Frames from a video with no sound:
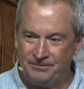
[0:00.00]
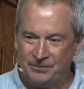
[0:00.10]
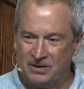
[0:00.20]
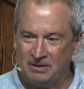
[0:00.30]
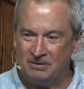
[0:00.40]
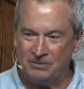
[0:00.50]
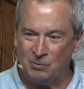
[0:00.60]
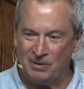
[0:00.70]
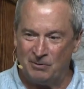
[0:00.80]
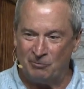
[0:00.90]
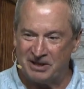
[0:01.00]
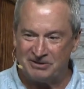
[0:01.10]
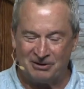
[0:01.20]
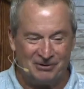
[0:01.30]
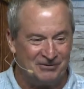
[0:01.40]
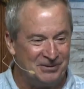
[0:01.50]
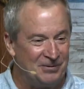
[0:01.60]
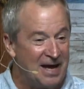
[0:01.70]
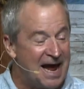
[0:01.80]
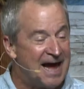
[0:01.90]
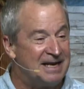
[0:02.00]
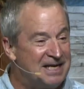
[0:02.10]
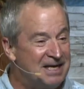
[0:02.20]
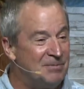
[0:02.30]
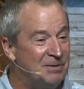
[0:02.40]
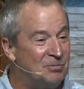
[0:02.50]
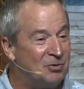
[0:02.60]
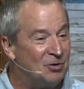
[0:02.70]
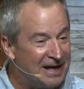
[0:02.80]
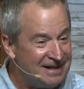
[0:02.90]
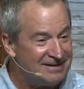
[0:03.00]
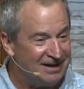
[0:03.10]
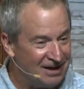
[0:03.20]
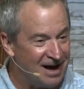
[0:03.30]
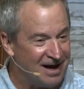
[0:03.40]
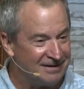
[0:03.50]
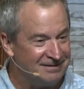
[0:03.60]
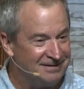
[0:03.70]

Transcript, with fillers: the, the women wrestle over him. Had he been praising God,